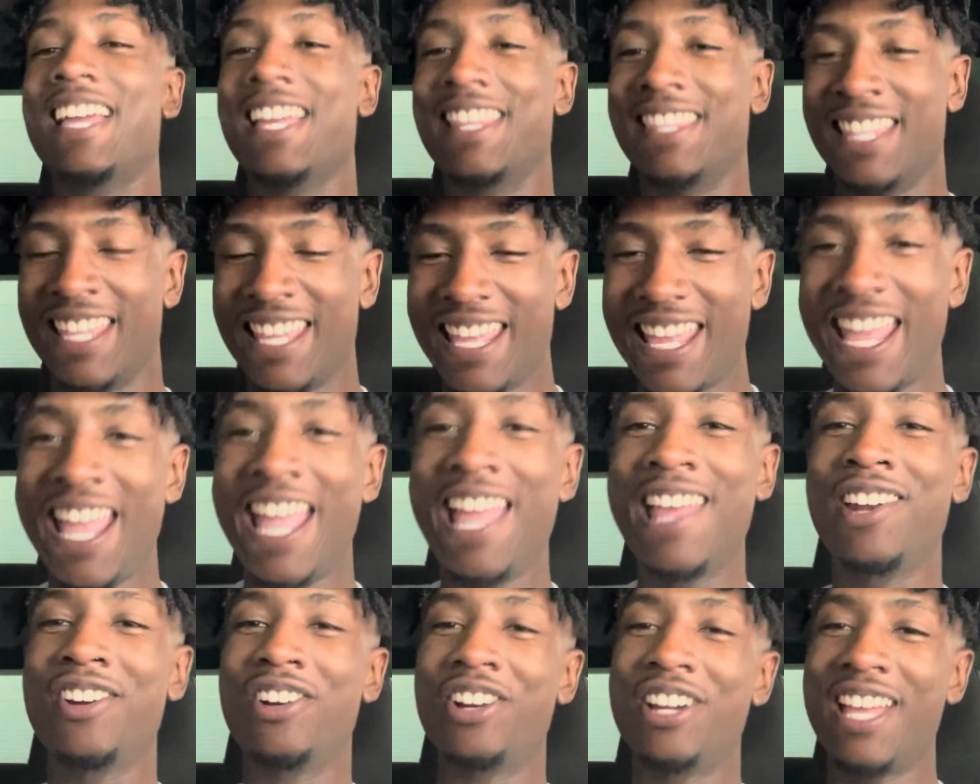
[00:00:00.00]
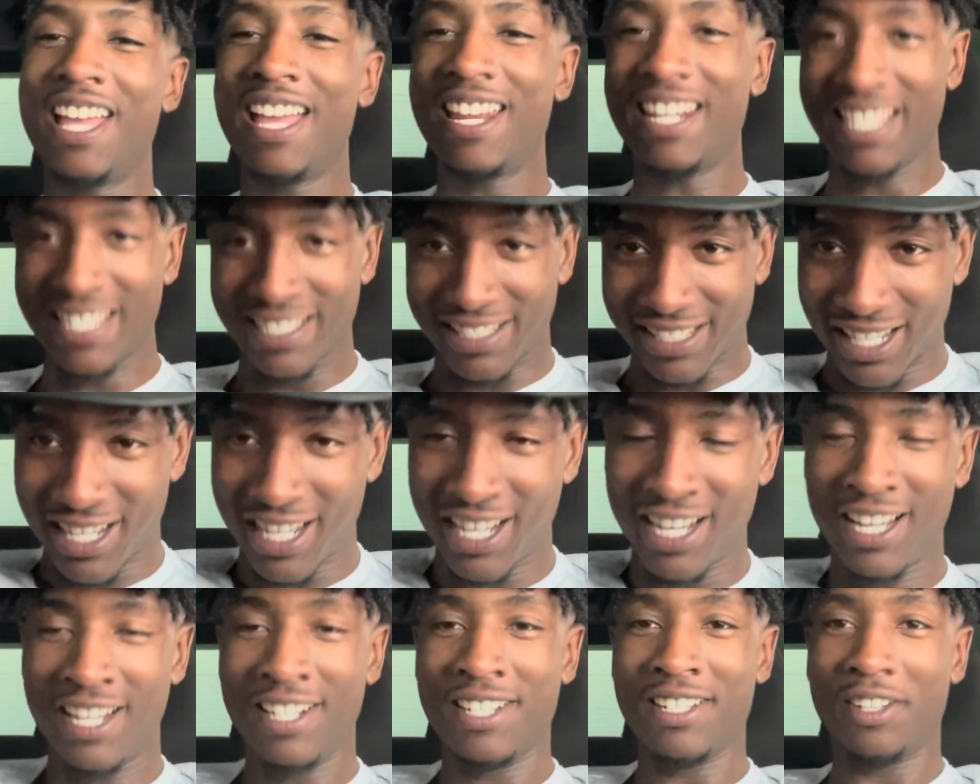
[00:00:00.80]
The internet is
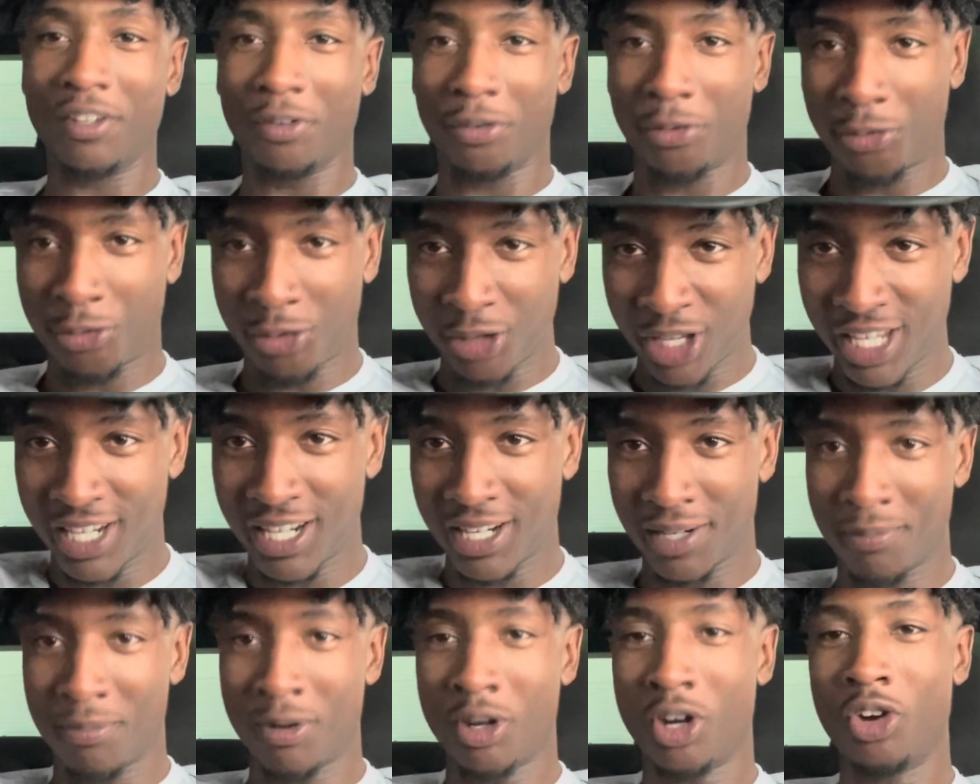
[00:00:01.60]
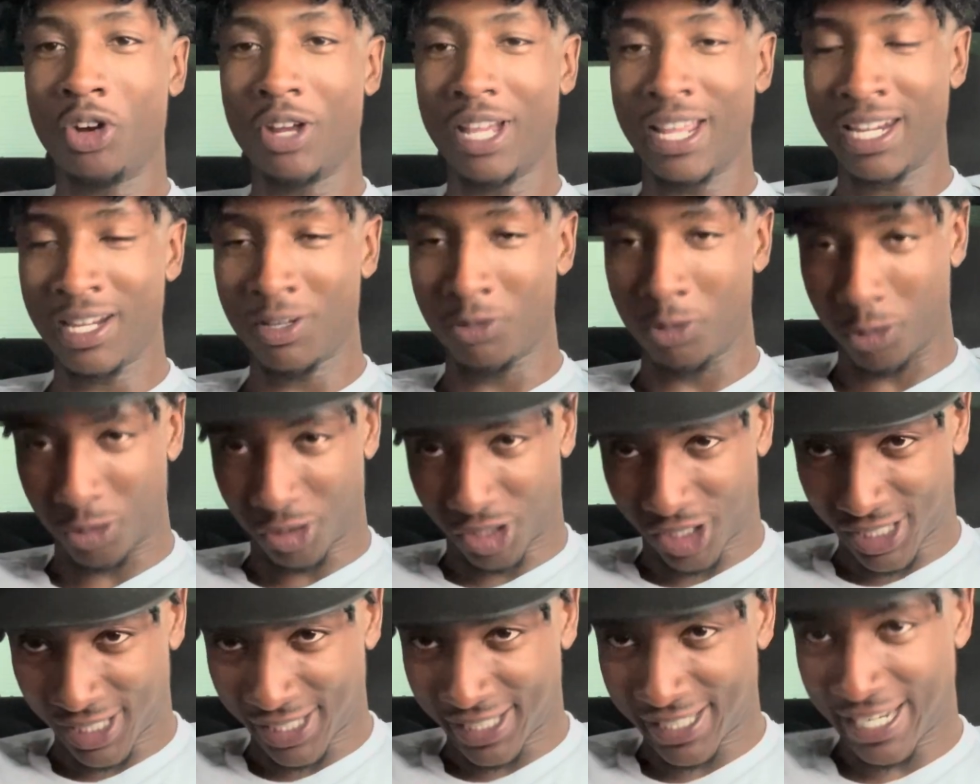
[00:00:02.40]
undefeated, bro, and it will
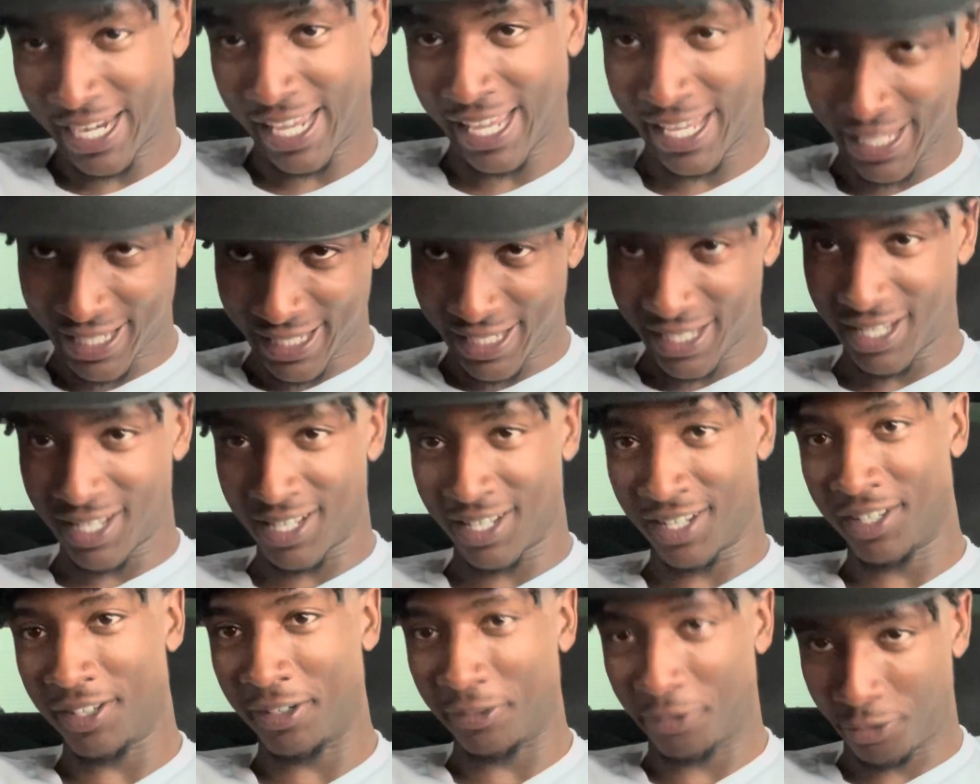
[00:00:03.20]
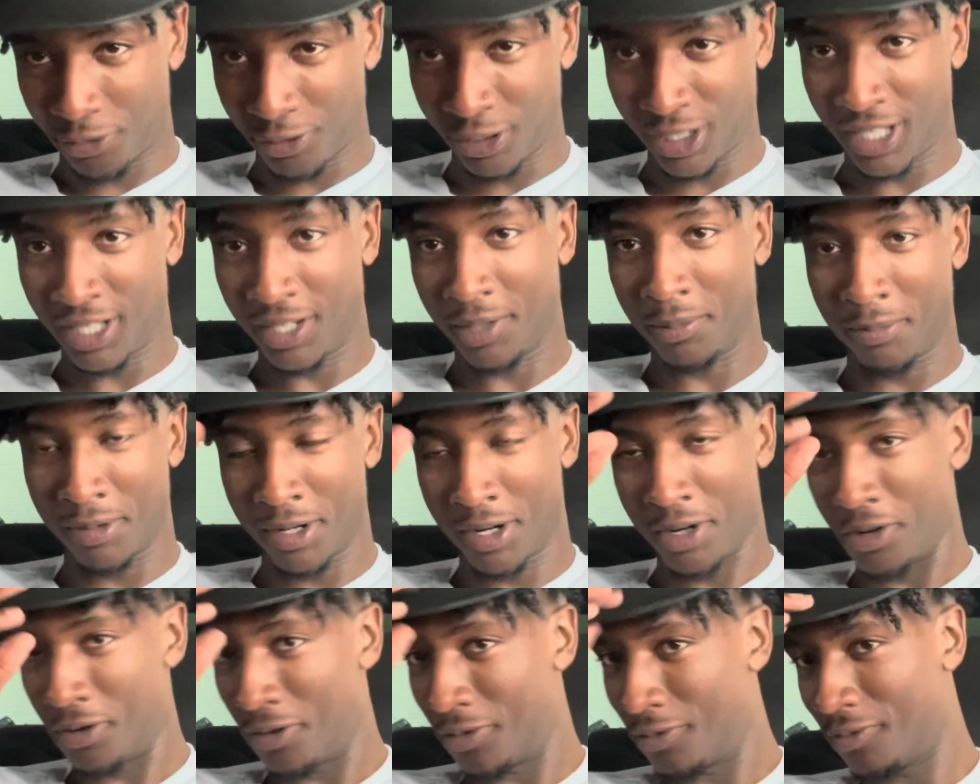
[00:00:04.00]
stay undefeated,
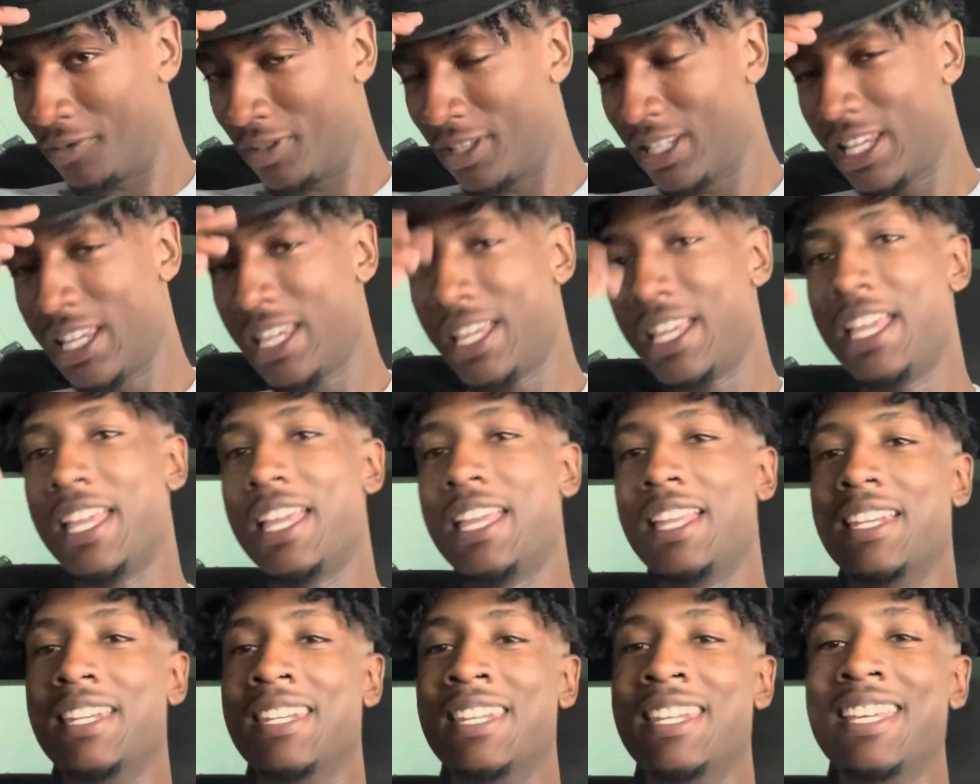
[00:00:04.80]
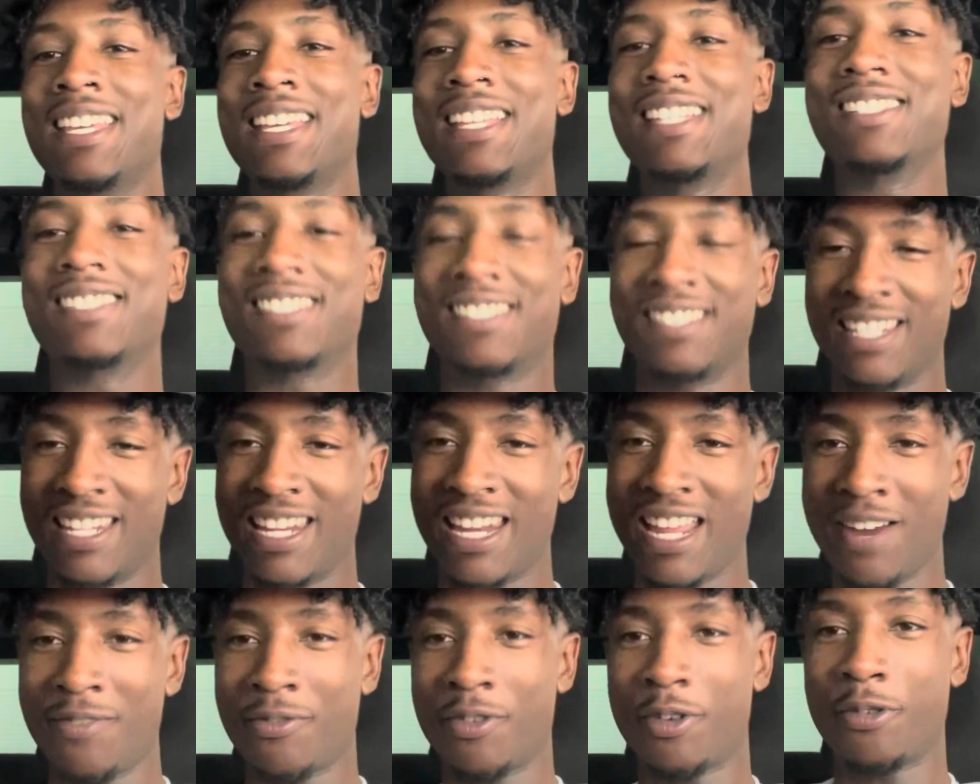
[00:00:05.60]
bro. Niggas
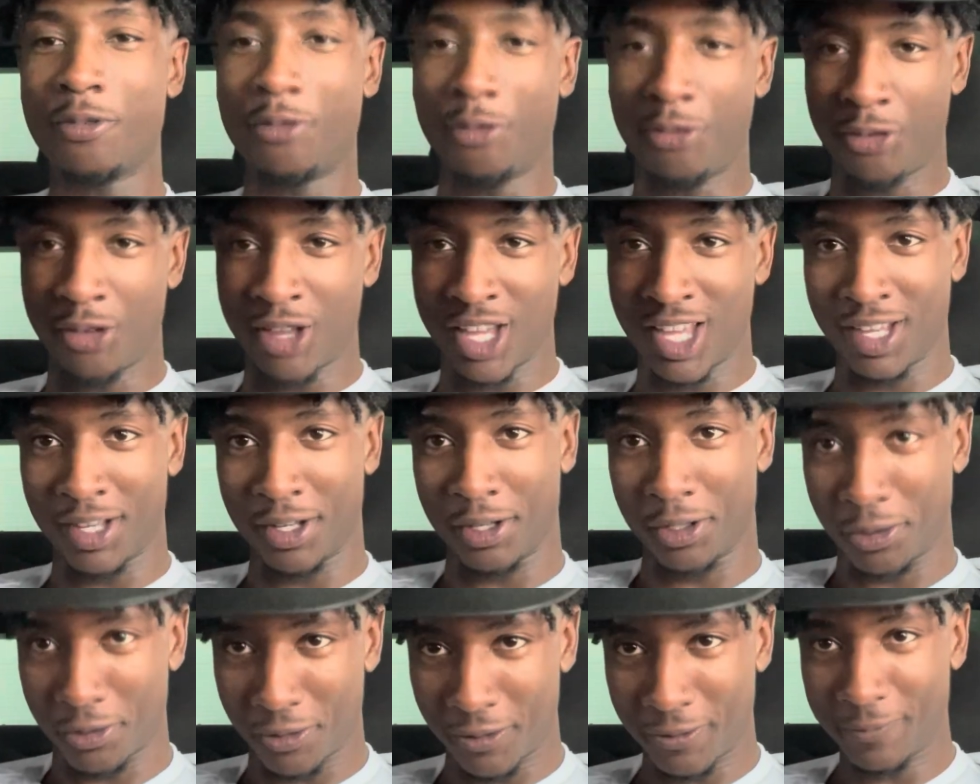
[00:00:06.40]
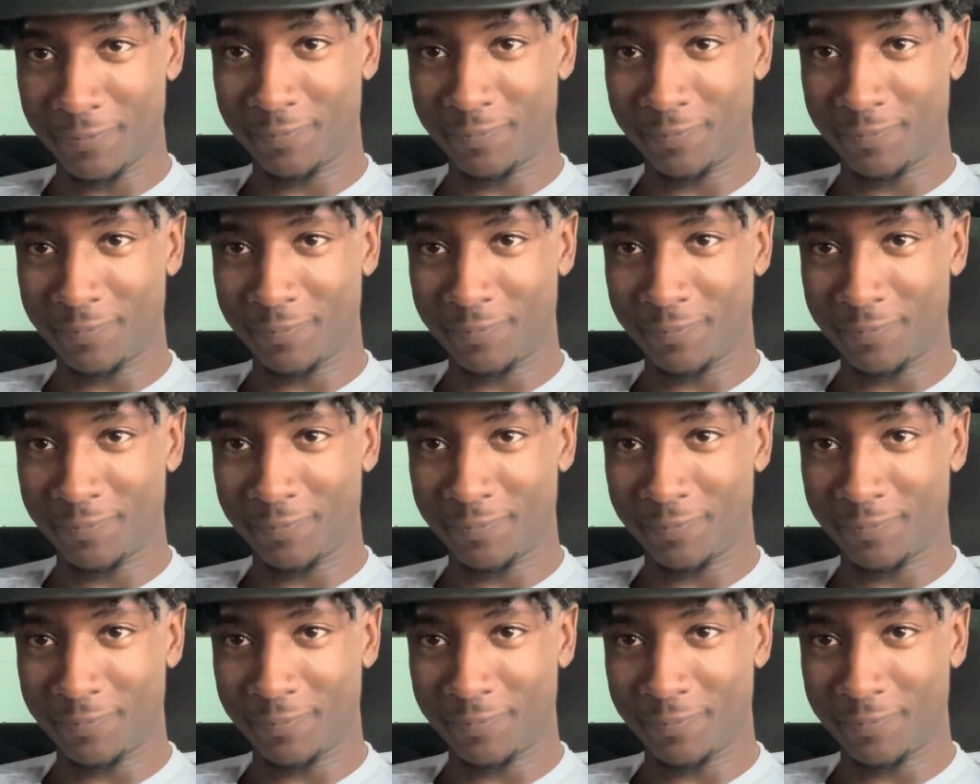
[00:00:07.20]
never fail.